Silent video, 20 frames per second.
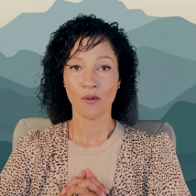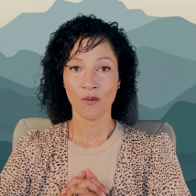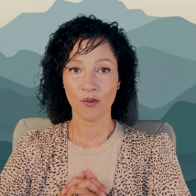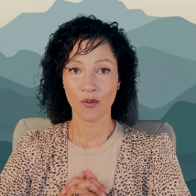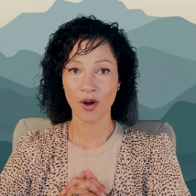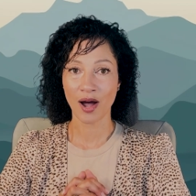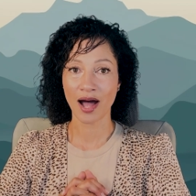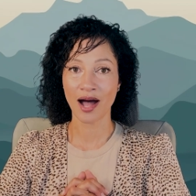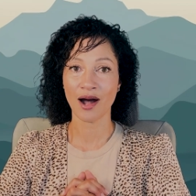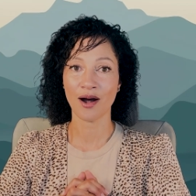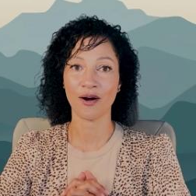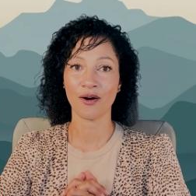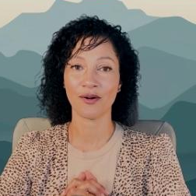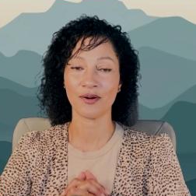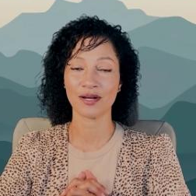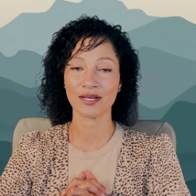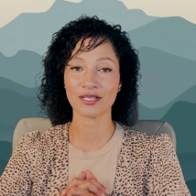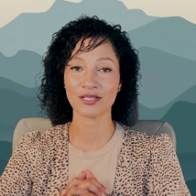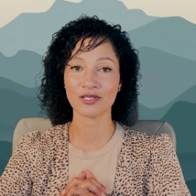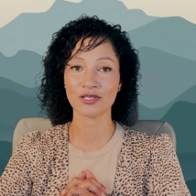wow.
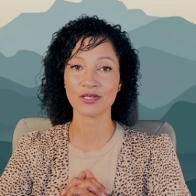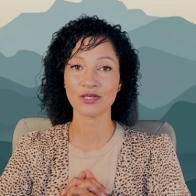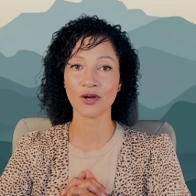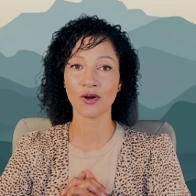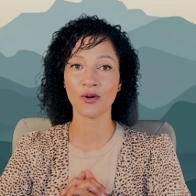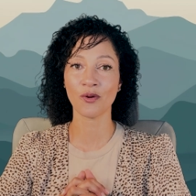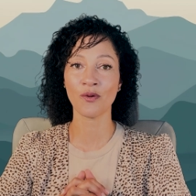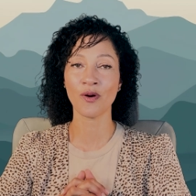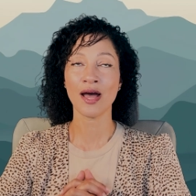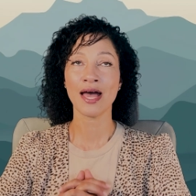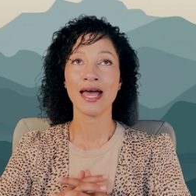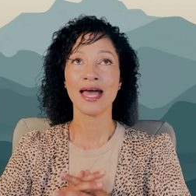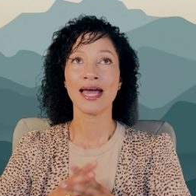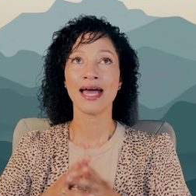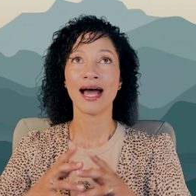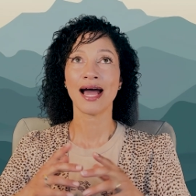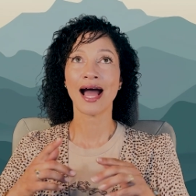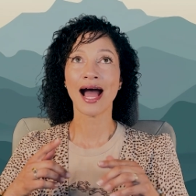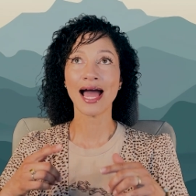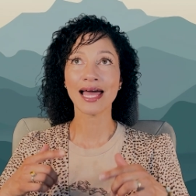So
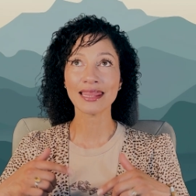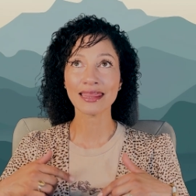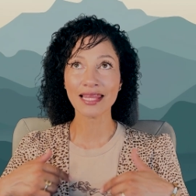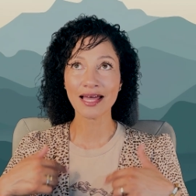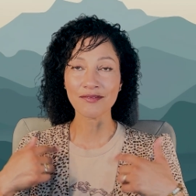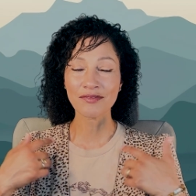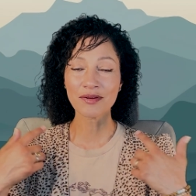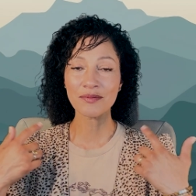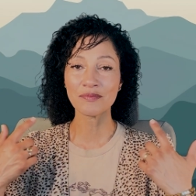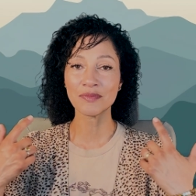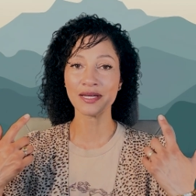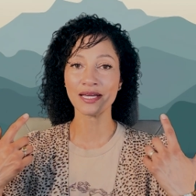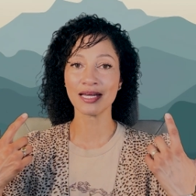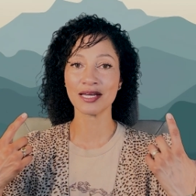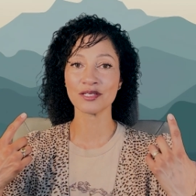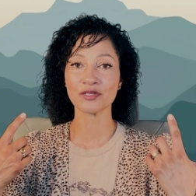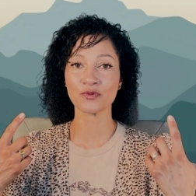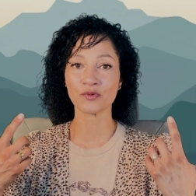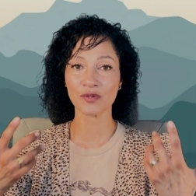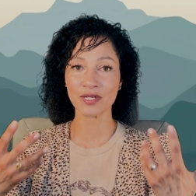I love it
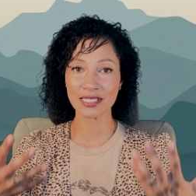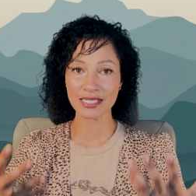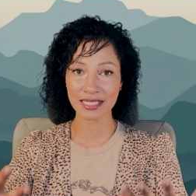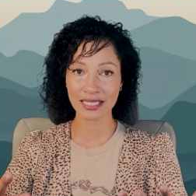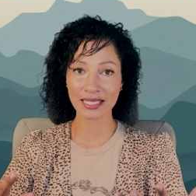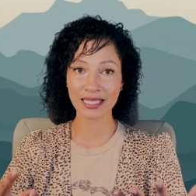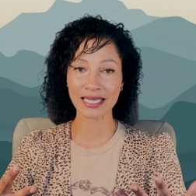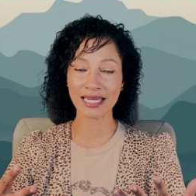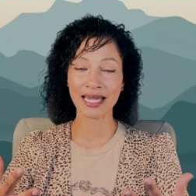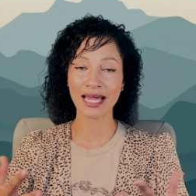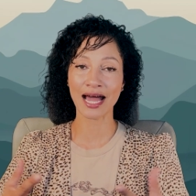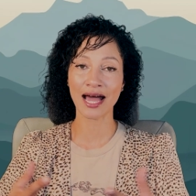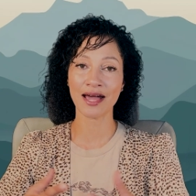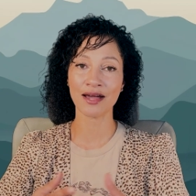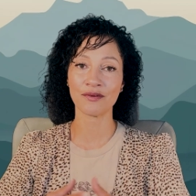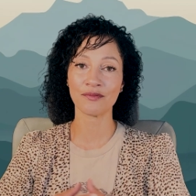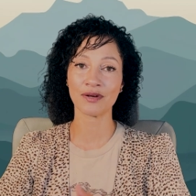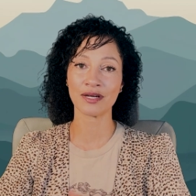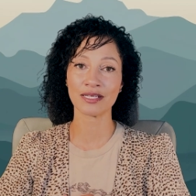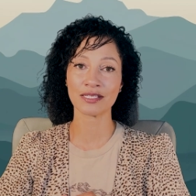because recently I
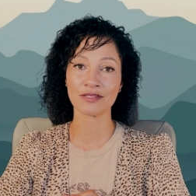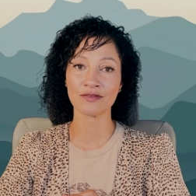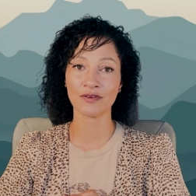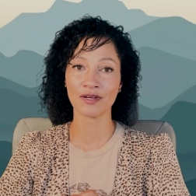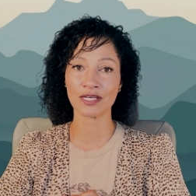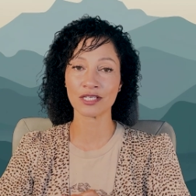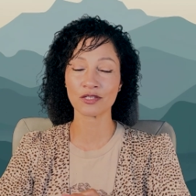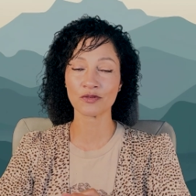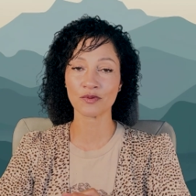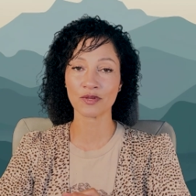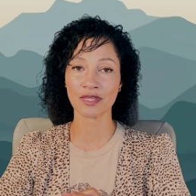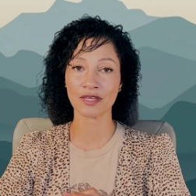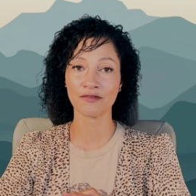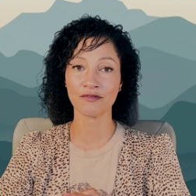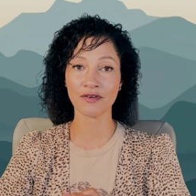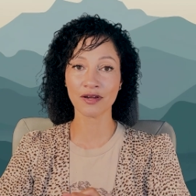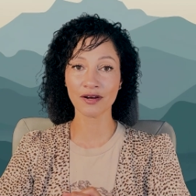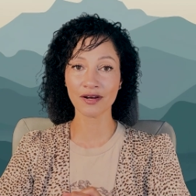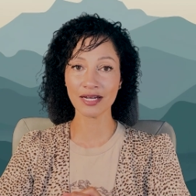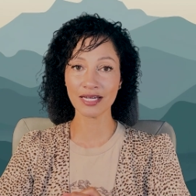was faced with a
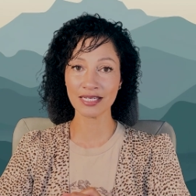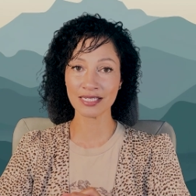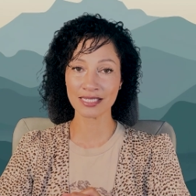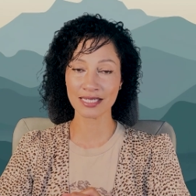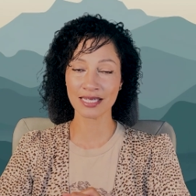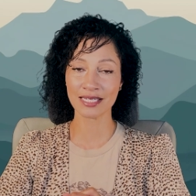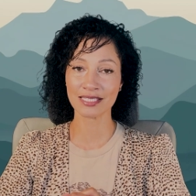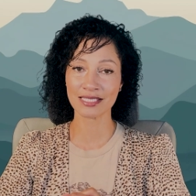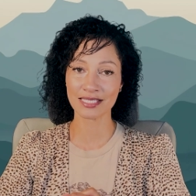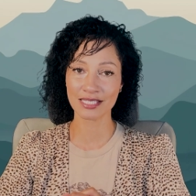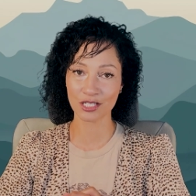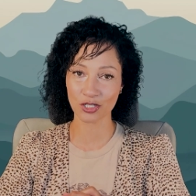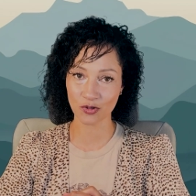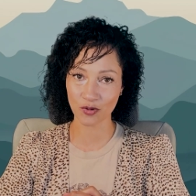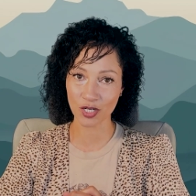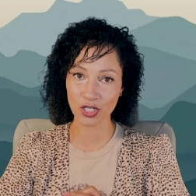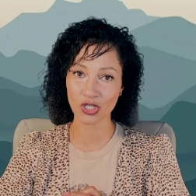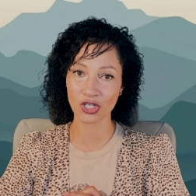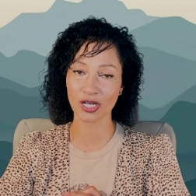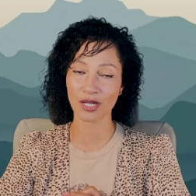very intense
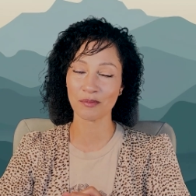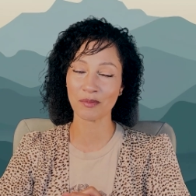situation in